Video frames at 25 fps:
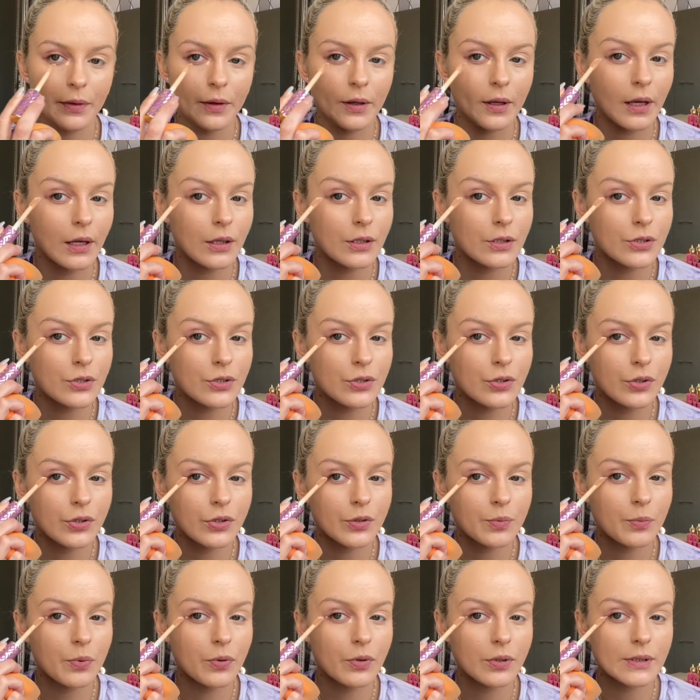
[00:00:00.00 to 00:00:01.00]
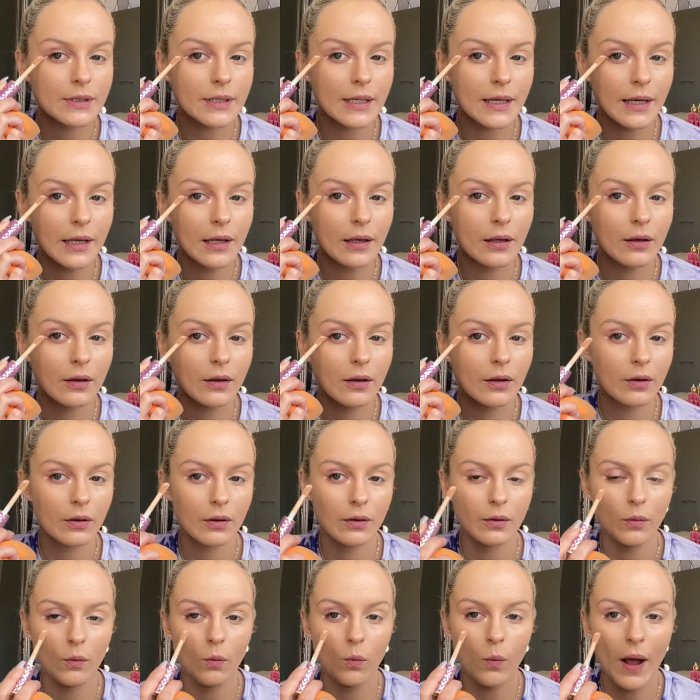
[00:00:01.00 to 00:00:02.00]
and just put it
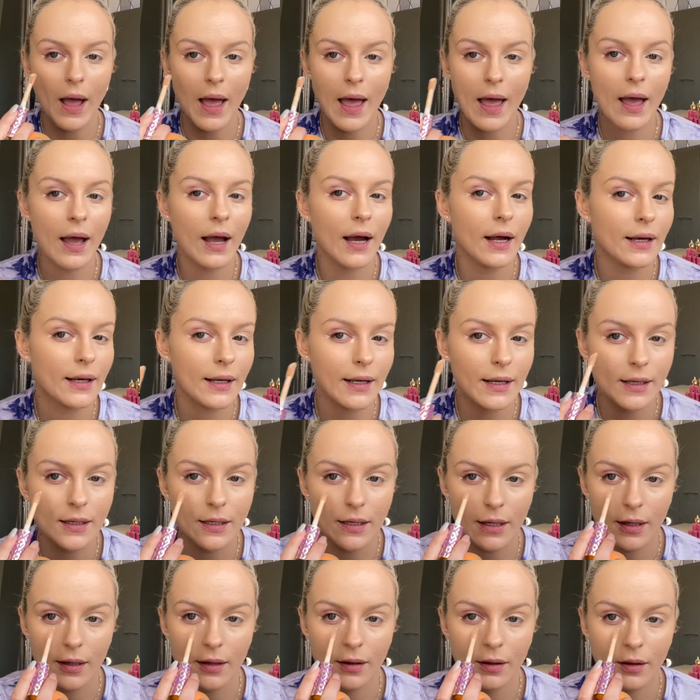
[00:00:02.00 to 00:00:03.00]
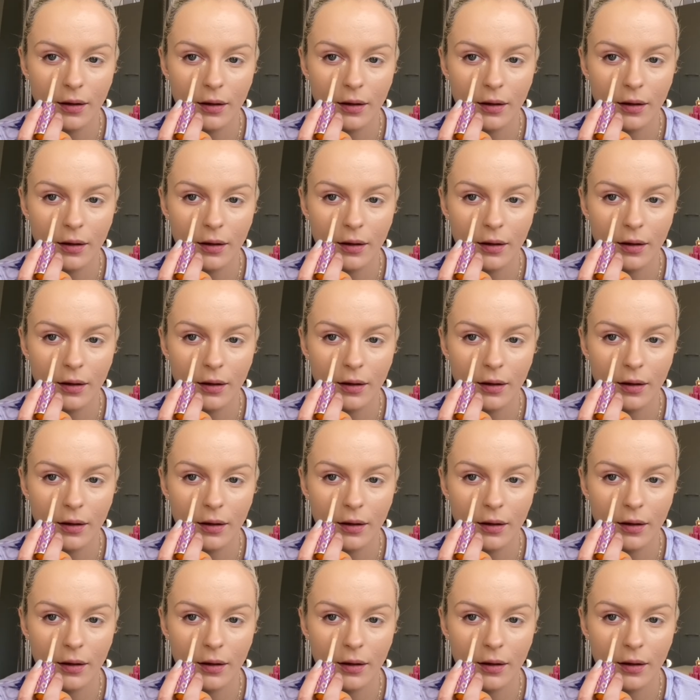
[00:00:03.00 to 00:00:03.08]
where I need it.